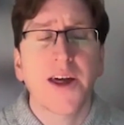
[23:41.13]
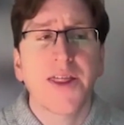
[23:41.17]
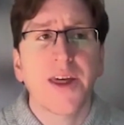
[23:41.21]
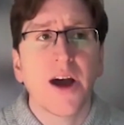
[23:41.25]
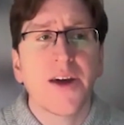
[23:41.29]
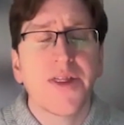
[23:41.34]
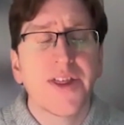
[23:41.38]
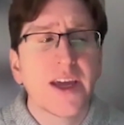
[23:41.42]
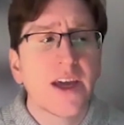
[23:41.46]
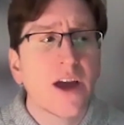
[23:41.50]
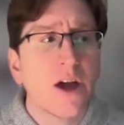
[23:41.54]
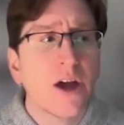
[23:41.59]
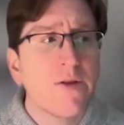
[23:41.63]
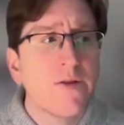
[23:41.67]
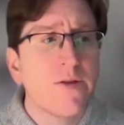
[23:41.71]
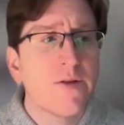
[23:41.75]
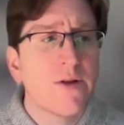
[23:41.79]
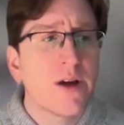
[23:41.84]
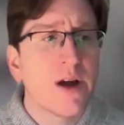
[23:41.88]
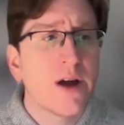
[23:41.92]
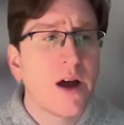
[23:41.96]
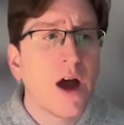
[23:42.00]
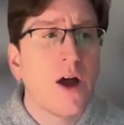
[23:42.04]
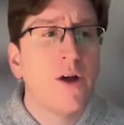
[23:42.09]
I think
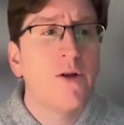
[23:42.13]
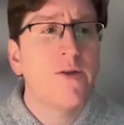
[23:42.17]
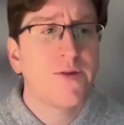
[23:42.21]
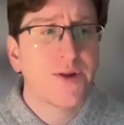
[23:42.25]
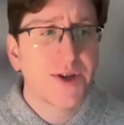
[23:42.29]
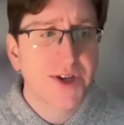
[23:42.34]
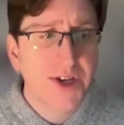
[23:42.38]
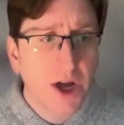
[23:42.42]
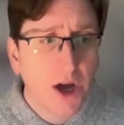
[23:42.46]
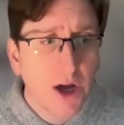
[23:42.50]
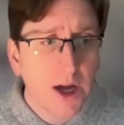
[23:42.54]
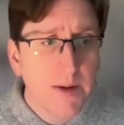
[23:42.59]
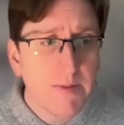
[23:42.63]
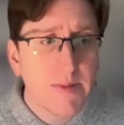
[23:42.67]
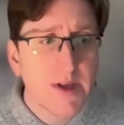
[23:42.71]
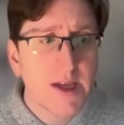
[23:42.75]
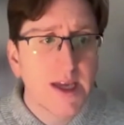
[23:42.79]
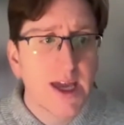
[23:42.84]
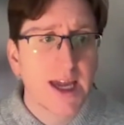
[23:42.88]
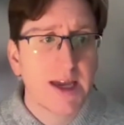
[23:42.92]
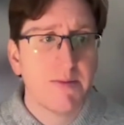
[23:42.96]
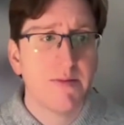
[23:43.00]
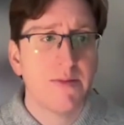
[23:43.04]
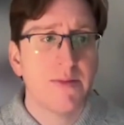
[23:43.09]
over time,
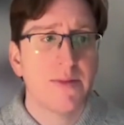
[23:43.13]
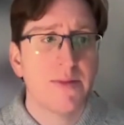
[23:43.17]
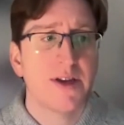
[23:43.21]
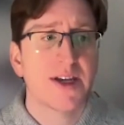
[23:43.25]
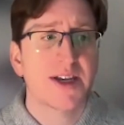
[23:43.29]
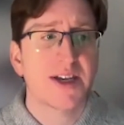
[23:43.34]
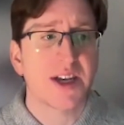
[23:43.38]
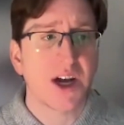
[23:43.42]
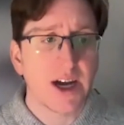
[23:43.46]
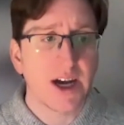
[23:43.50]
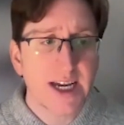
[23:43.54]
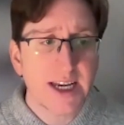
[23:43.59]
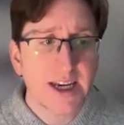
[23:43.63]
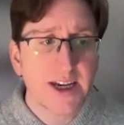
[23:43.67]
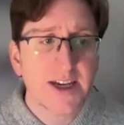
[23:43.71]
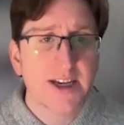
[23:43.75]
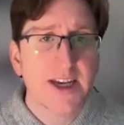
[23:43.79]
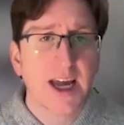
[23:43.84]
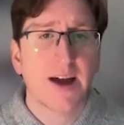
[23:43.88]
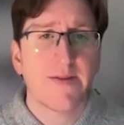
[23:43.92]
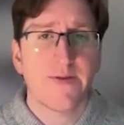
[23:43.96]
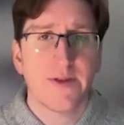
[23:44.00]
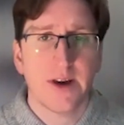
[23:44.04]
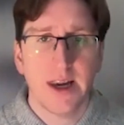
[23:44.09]
game designers
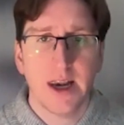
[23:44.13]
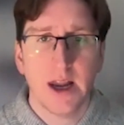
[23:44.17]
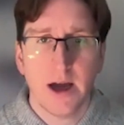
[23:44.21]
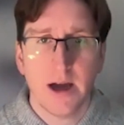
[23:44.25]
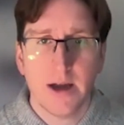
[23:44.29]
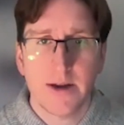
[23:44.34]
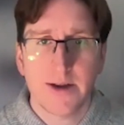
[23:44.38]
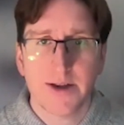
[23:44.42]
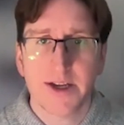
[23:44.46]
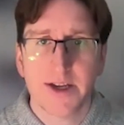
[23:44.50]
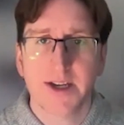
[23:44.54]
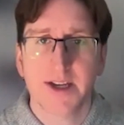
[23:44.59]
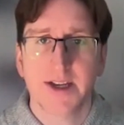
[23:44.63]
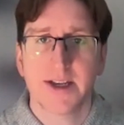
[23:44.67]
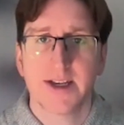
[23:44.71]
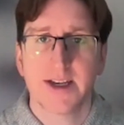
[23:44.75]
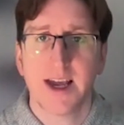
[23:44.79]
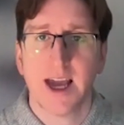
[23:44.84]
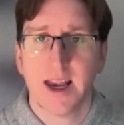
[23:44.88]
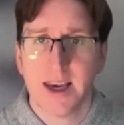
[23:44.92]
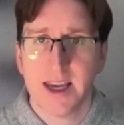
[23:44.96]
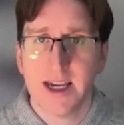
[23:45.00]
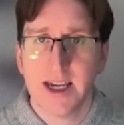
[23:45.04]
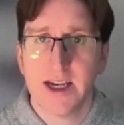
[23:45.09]
have learnt
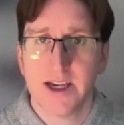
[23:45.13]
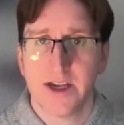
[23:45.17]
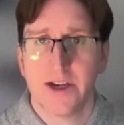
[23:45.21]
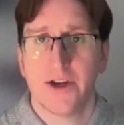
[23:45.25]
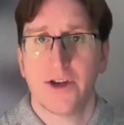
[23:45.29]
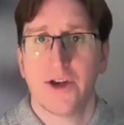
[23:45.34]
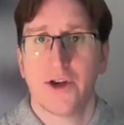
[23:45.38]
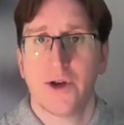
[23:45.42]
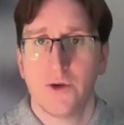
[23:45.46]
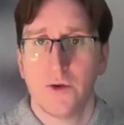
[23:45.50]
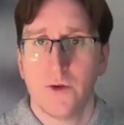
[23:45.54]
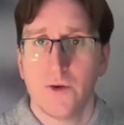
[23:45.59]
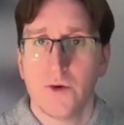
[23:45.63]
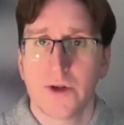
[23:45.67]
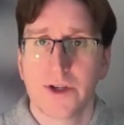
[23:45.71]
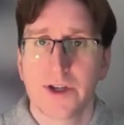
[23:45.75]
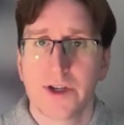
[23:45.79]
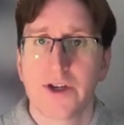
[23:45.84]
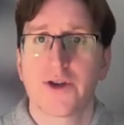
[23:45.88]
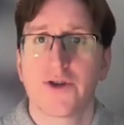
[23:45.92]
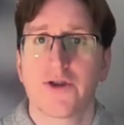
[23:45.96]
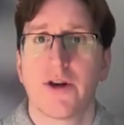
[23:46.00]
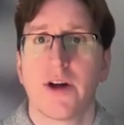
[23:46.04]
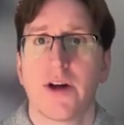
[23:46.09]
techniques and tools
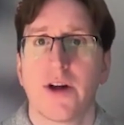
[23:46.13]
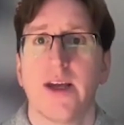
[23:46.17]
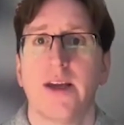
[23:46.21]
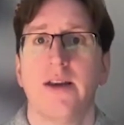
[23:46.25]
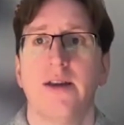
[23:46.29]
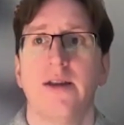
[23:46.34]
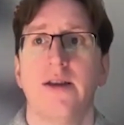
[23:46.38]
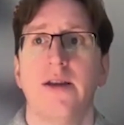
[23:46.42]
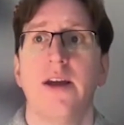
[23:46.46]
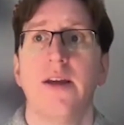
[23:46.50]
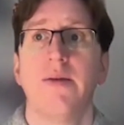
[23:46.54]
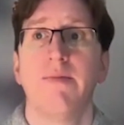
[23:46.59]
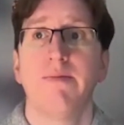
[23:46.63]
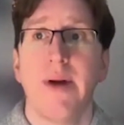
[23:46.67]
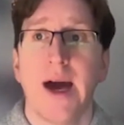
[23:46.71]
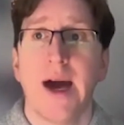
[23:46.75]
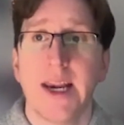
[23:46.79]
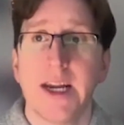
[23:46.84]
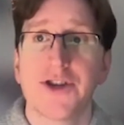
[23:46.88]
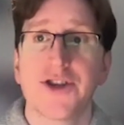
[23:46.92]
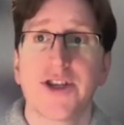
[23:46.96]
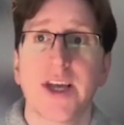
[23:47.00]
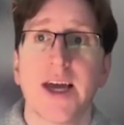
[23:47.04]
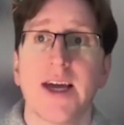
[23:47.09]
to try and
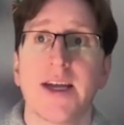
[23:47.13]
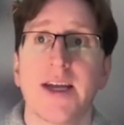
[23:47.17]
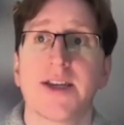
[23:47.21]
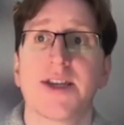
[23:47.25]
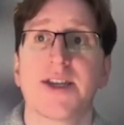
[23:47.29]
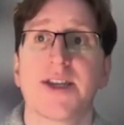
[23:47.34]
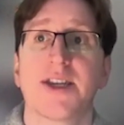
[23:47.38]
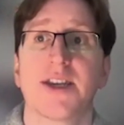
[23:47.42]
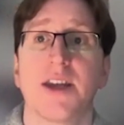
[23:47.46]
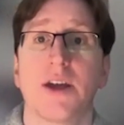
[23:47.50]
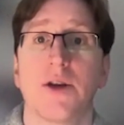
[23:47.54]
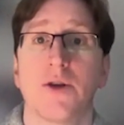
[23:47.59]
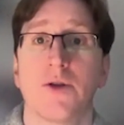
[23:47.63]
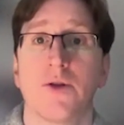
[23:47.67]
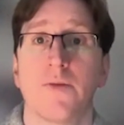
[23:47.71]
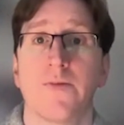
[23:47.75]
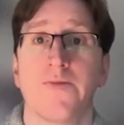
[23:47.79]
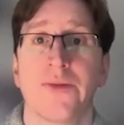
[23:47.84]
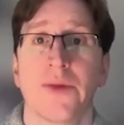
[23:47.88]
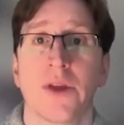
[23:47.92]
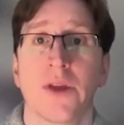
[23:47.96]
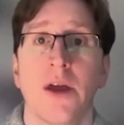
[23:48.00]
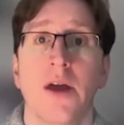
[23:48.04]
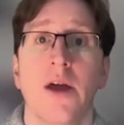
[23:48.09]
manage that. So
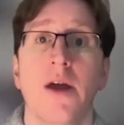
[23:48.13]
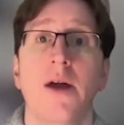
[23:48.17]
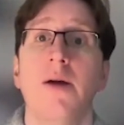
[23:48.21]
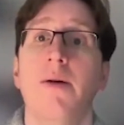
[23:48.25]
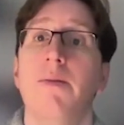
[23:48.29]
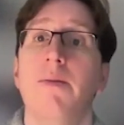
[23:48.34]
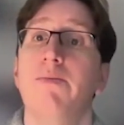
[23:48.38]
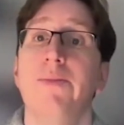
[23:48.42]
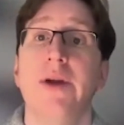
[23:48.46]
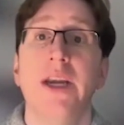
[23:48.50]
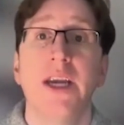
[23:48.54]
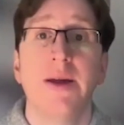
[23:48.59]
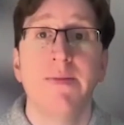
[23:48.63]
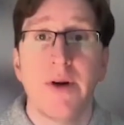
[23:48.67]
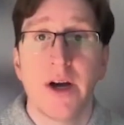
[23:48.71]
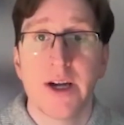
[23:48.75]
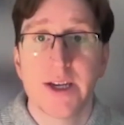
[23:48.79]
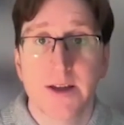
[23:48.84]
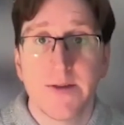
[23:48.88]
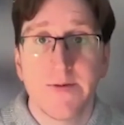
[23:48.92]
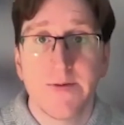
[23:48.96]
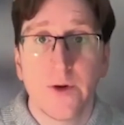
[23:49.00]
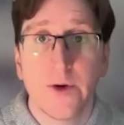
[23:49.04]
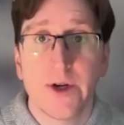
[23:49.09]

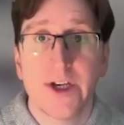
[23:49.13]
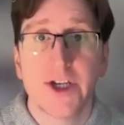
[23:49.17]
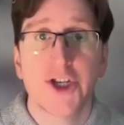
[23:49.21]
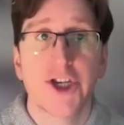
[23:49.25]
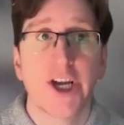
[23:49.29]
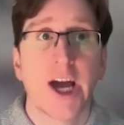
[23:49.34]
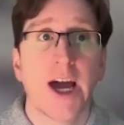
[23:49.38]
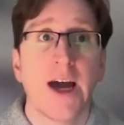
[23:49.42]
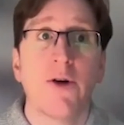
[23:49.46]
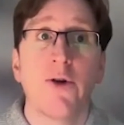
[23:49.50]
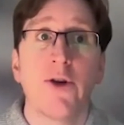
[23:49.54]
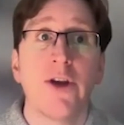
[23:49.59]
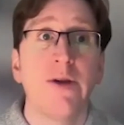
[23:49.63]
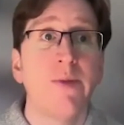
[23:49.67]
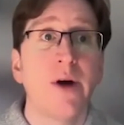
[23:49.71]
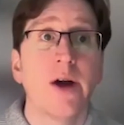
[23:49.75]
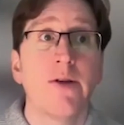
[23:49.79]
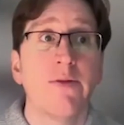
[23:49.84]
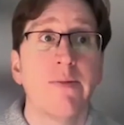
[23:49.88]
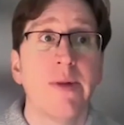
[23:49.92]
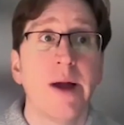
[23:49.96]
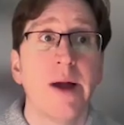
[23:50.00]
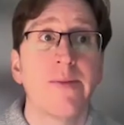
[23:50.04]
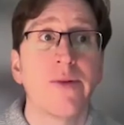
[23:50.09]
minimizing voice chat, or you
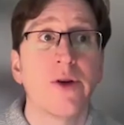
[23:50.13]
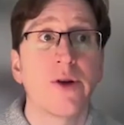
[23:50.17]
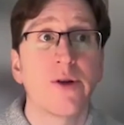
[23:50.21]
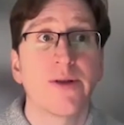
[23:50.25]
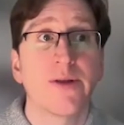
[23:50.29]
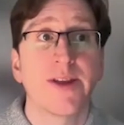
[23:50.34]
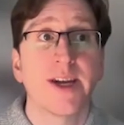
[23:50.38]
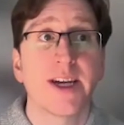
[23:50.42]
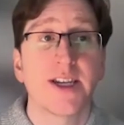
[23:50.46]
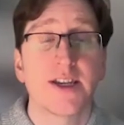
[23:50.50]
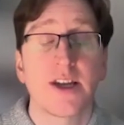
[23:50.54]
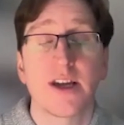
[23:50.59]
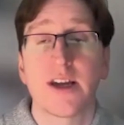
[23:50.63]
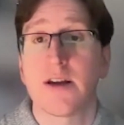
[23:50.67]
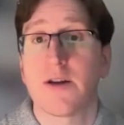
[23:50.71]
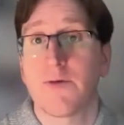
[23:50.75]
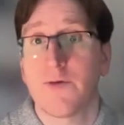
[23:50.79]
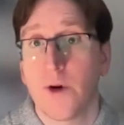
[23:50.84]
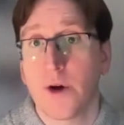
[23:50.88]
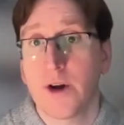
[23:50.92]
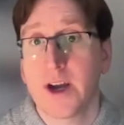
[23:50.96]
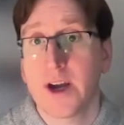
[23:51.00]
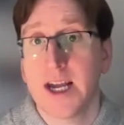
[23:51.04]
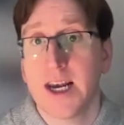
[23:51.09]
might remember on things like
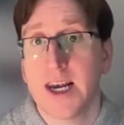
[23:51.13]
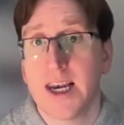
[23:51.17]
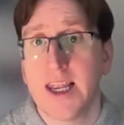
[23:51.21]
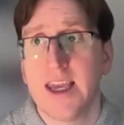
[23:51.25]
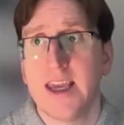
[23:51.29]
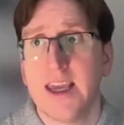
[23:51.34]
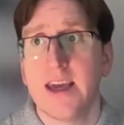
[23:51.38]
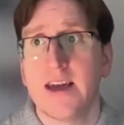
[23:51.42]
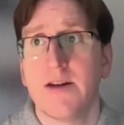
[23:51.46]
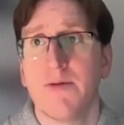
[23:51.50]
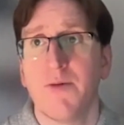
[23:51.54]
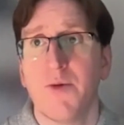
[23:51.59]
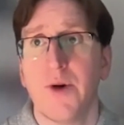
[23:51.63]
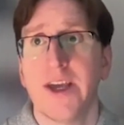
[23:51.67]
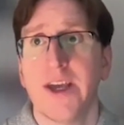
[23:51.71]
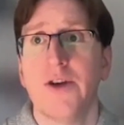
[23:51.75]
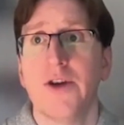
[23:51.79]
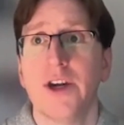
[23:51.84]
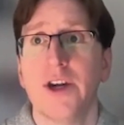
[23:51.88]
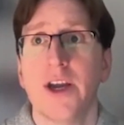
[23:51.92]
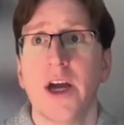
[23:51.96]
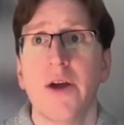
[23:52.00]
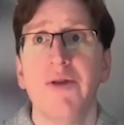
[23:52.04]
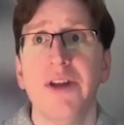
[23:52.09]
Rocket League, where you
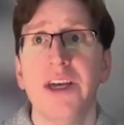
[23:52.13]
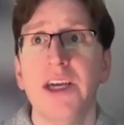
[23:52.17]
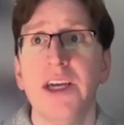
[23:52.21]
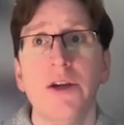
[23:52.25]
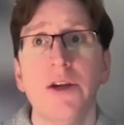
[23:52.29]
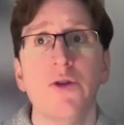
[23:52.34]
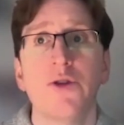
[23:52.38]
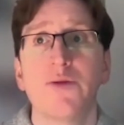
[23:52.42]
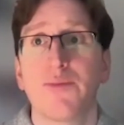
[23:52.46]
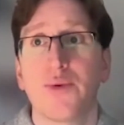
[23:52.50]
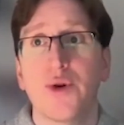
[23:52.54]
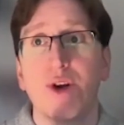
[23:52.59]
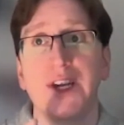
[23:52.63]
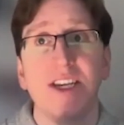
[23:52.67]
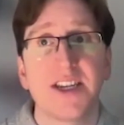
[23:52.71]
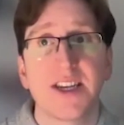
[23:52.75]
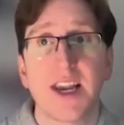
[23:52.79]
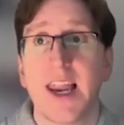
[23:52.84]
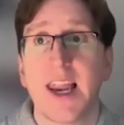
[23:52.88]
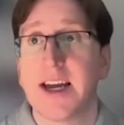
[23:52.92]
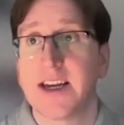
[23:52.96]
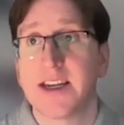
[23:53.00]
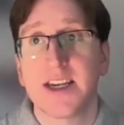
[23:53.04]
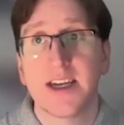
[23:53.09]
can only use
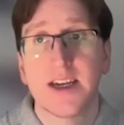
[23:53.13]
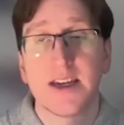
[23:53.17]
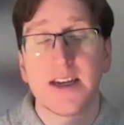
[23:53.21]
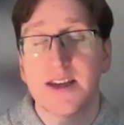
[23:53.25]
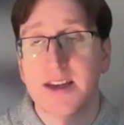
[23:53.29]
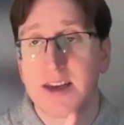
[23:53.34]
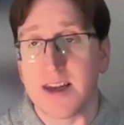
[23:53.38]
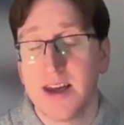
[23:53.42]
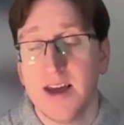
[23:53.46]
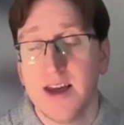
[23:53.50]
pre-selected